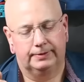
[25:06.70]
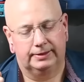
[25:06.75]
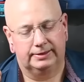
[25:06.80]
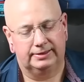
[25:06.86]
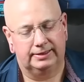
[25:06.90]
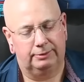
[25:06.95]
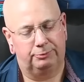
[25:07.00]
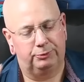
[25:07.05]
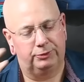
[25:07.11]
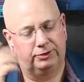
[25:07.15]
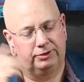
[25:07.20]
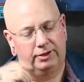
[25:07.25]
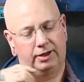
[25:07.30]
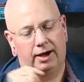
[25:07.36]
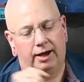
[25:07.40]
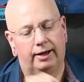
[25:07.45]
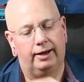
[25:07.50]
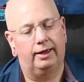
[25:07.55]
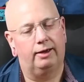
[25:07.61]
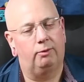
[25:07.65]
Except with
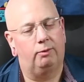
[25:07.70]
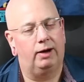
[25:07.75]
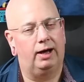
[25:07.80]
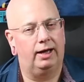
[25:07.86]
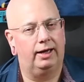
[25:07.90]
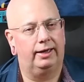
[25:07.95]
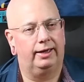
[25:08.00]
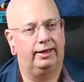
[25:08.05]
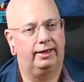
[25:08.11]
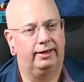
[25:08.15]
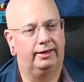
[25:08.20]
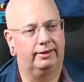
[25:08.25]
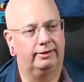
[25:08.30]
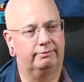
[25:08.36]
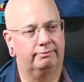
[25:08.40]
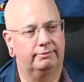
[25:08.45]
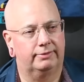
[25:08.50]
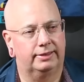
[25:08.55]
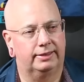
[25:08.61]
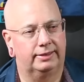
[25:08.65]
Yad He
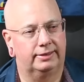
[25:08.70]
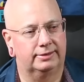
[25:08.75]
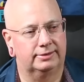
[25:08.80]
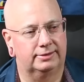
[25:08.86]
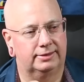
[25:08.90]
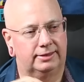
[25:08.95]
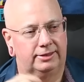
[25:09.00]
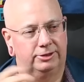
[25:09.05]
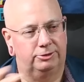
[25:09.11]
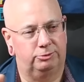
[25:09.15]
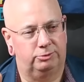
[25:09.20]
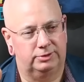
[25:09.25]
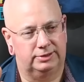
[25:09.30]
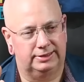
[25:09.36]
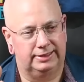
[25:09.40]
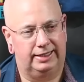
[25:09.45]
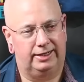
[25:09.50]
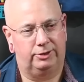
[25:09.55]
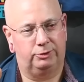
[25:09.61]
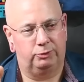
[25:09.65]
Wahe, it is the literal
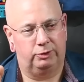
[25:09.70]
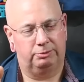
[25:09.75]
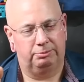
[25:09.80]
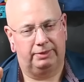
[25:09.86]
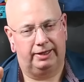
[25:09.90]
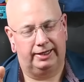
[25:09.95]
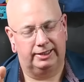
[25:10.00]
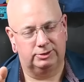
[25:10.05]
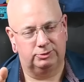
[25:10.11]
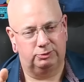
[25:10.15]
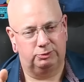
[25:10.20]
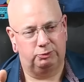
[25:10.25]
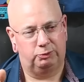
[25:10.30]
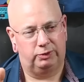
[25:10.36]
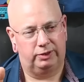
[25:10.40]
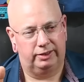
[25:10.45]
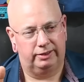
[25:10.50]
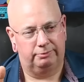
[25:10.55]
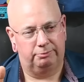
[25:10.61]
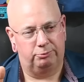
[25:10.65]
sound one makes
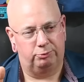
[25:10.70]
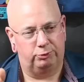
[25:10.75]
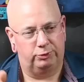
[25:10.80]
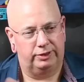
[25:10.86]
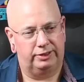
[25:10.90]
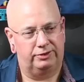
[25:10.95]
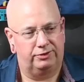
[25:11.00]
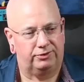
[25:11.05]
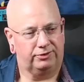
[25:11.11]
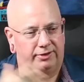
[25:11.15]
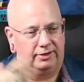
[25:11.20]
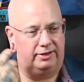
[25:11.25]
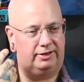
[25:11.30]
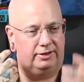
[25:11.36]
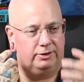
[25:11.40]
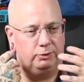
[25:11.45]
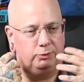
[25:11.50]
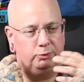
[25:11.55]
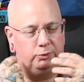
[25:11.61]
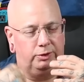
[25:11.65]
when one breathes
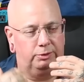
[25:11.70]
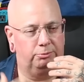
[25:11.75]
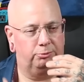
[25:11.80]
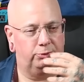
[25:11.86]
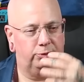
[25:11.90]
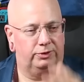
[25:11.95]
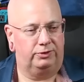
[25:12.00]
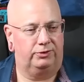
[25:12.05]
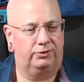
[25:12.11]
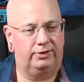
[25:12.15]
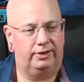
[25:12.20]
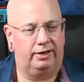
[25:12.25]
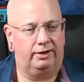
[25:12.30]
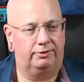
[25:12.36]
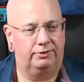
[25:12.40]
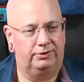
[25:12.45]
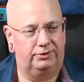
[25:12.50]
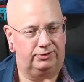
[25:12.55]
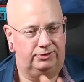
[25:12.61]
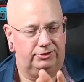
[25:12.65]
in and one breathes
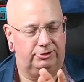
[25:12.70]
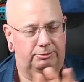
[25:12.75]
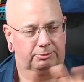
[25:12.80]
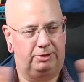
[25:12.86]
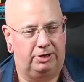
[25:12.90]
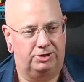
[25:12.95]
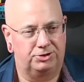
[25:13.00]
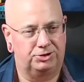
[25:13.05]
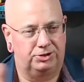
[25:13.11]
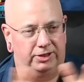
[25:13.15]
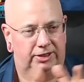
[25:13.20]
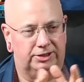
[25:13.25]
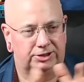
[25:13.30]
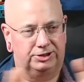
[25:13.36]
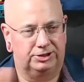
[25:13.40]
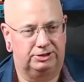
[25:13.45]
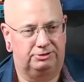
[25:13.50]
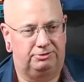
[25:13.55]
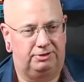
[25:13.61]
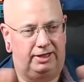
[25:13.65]
out. This is the
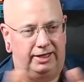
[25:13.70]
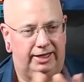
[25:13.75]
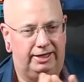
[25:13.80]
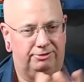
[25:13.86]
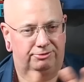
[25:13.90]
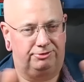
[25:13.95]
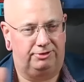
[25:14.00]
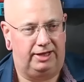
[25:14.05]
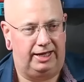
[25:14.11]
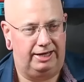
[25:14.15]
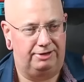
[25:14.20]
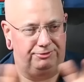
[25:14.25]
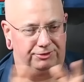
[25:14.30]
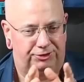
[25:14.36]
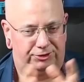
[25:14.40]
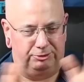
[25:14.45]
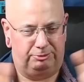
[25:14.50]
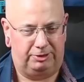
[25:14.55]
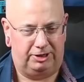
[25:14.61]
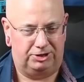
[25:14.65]
modulation of life.
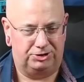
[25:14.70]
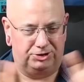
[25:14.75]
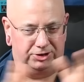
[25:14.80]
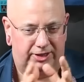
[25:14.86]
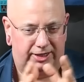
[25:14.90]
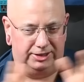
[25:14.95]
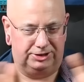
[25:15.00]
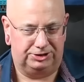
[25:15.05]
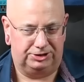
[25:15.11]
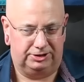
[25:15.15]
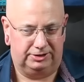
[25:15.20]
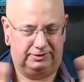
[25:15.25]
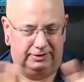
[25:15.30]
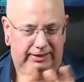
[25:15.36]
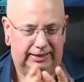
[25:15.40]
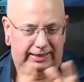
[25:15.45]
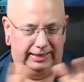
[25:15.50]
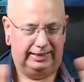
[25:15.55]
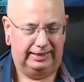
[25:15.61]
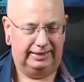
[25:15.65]
Life is a modulation.
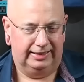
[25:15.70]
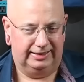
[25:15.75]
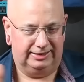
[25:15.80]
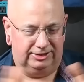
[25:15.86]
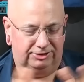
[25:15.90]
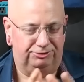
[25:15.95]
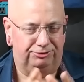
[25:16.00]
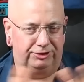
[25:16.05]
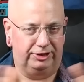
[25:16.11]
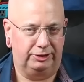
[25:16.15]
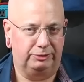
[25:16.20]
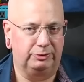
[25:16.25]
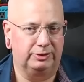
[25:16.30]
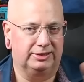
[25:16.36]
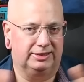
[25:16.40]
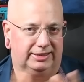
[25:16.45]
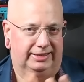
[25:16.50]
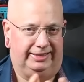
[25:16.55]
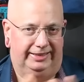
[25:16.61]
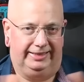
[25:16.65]
It's a
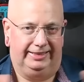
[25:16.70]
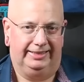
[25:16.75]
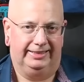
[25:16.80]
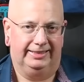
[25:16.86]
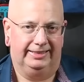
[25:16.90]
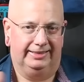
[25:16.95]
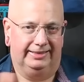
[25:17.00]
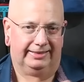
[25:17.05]
frequency.